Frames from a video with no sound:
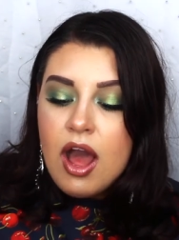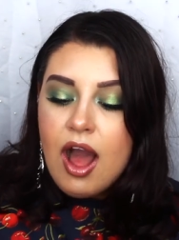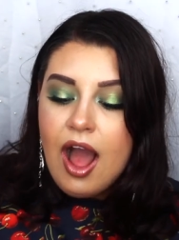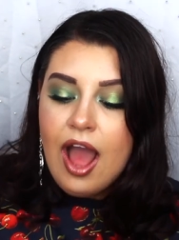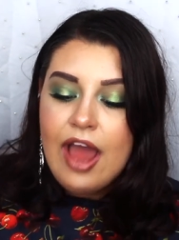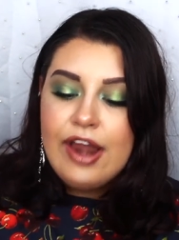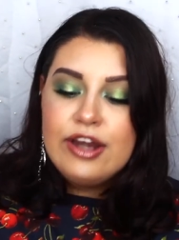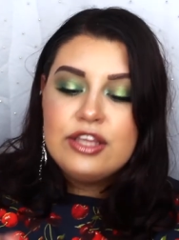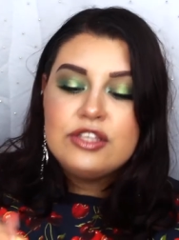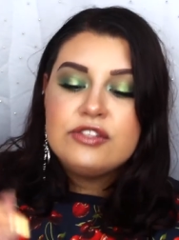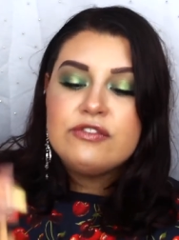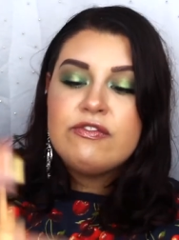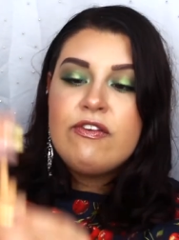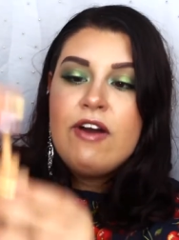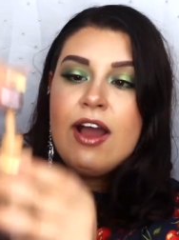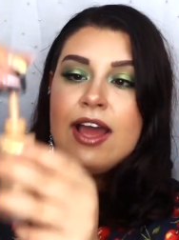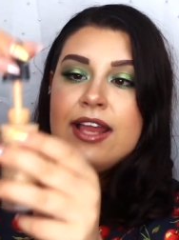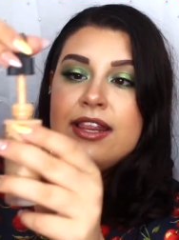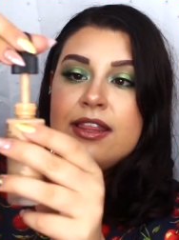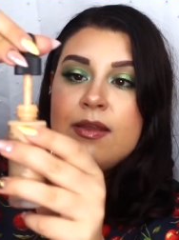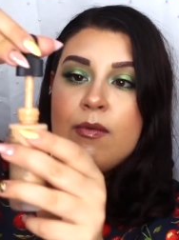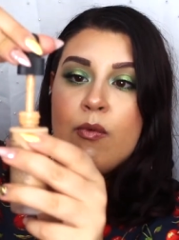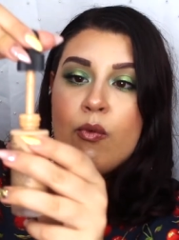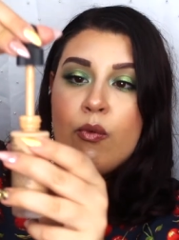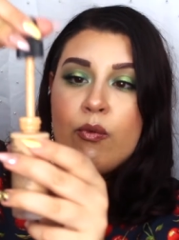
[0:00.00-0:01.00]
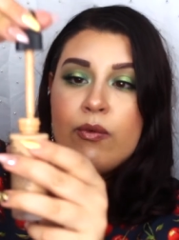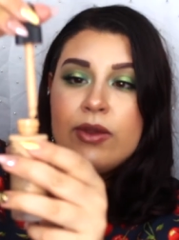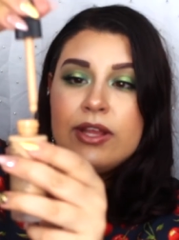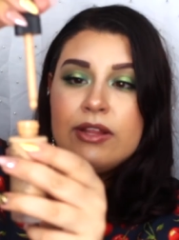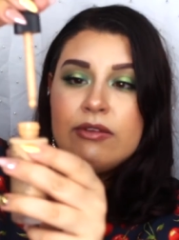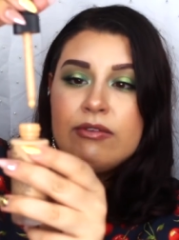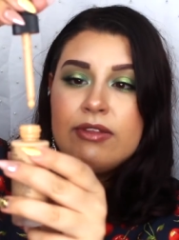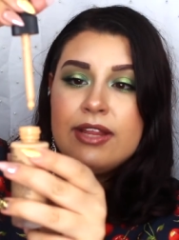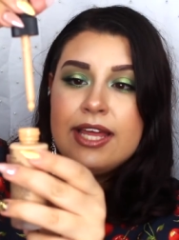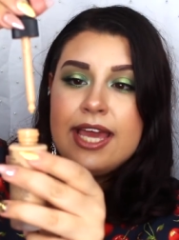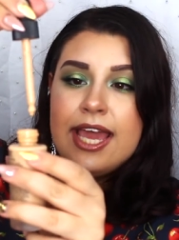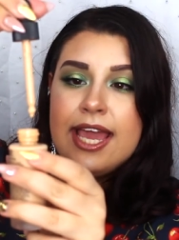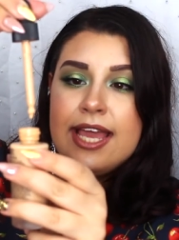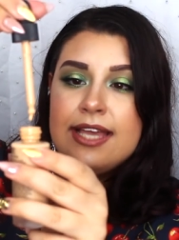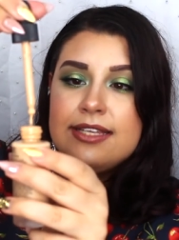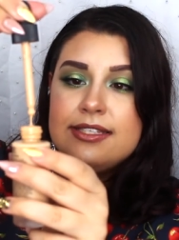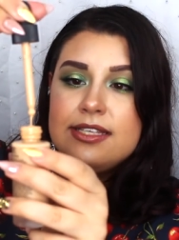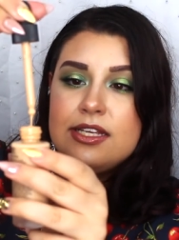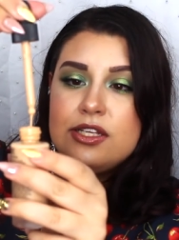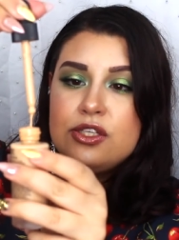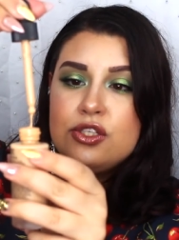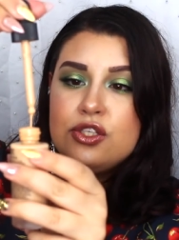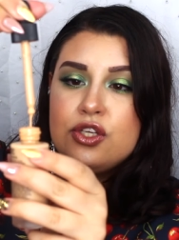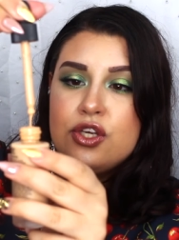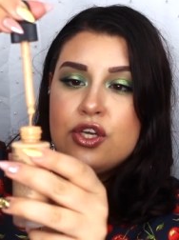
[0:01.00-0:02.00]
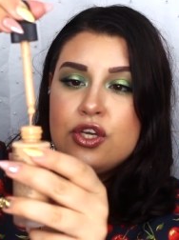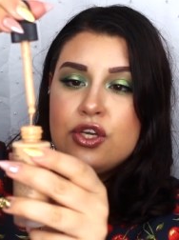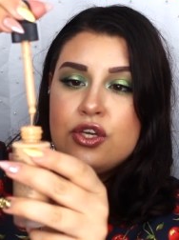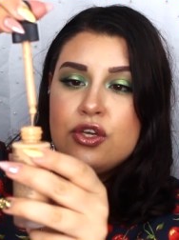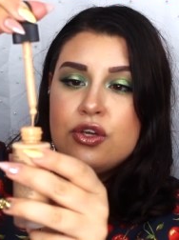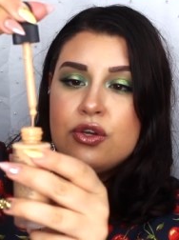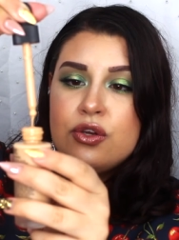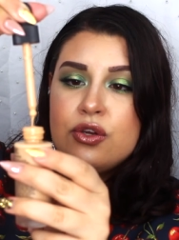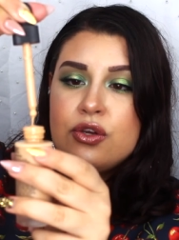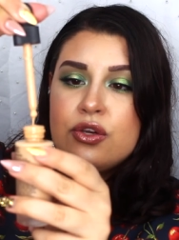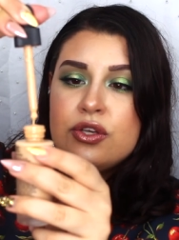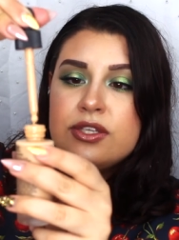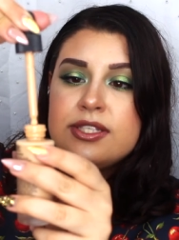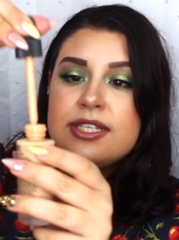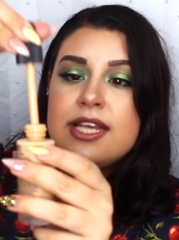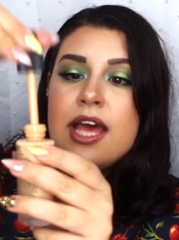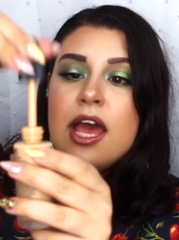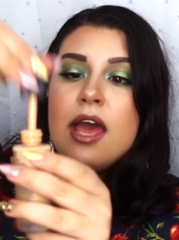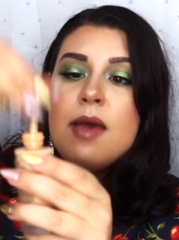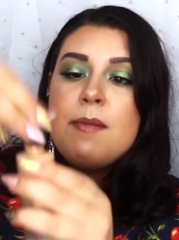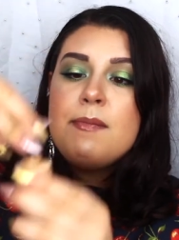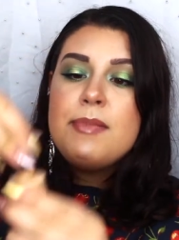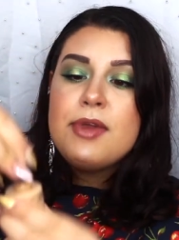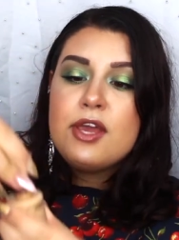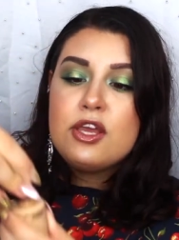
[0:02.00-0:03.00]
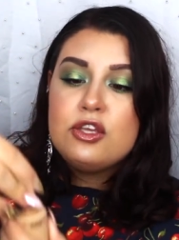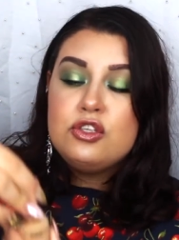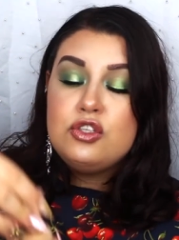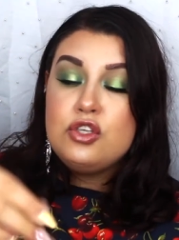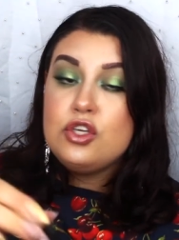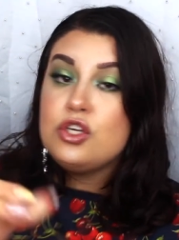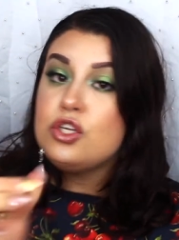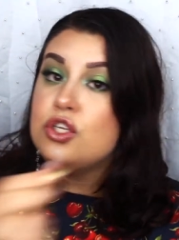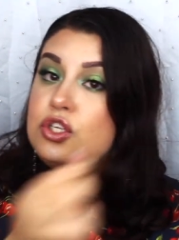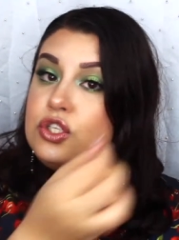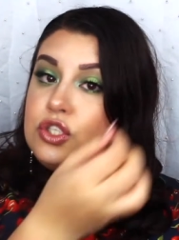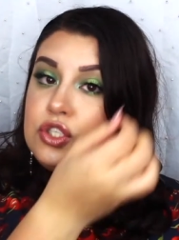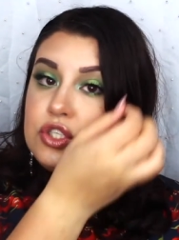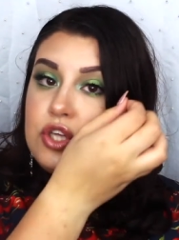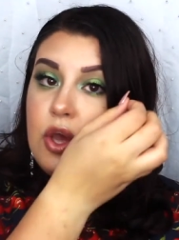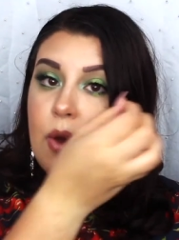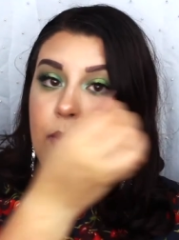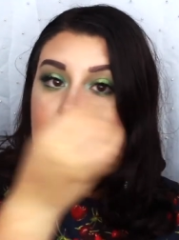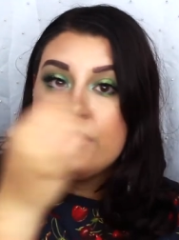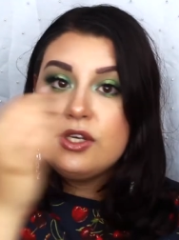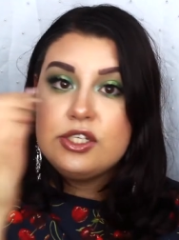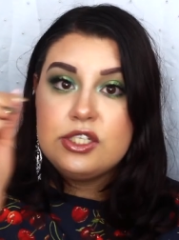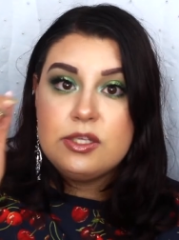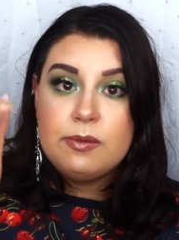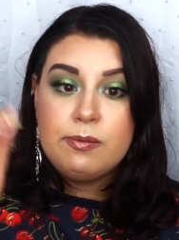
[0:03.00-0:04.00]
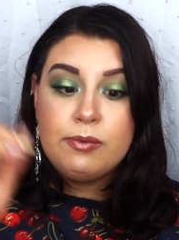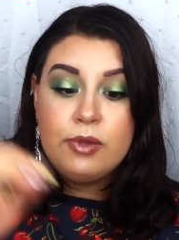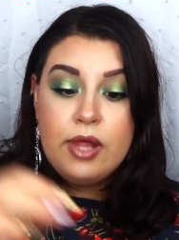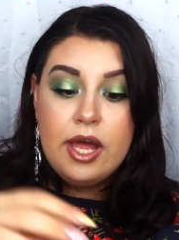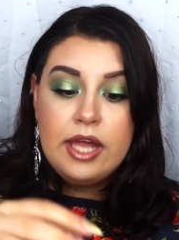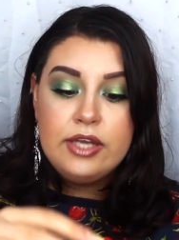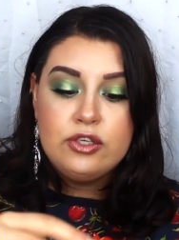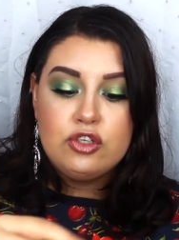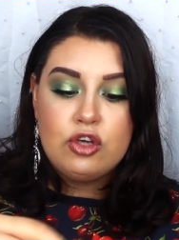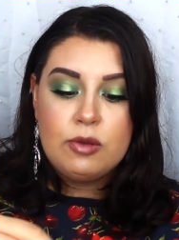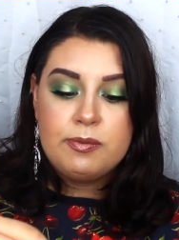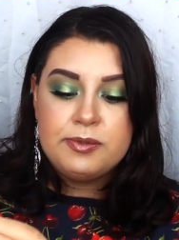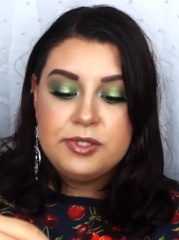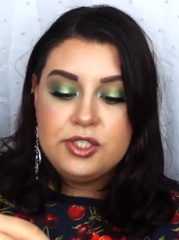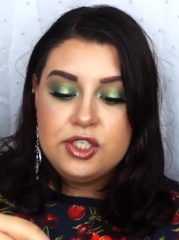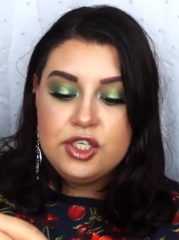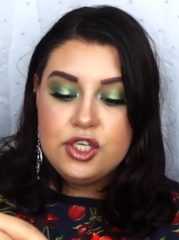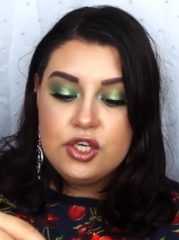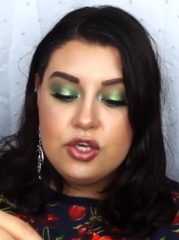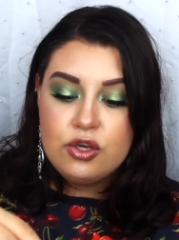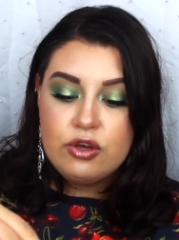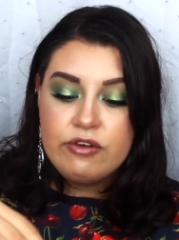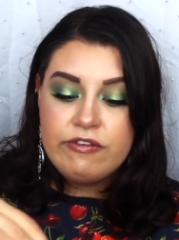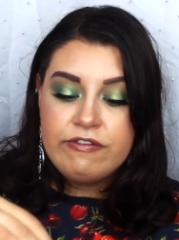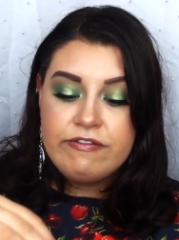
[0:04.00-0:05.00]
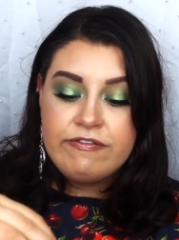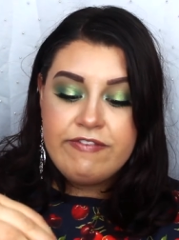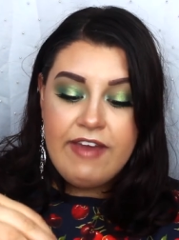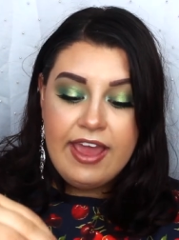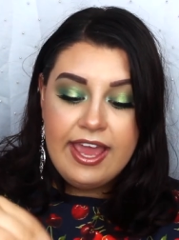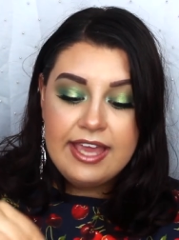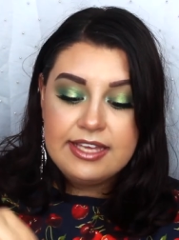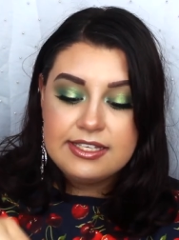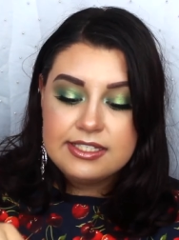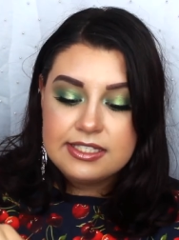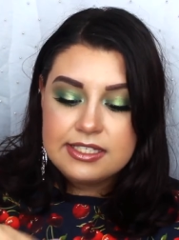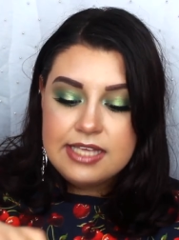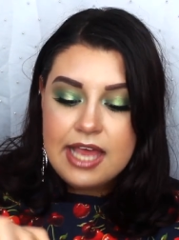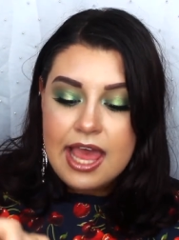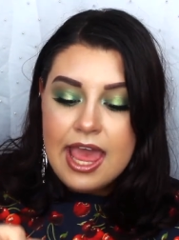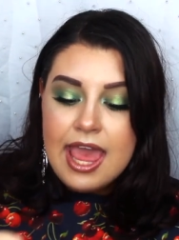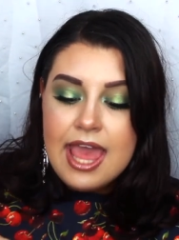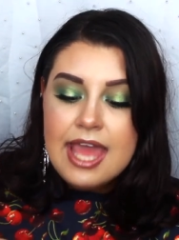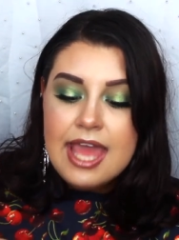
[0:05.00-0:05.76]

I just find them really, really easy to use because you can just go and just apply drops to your face.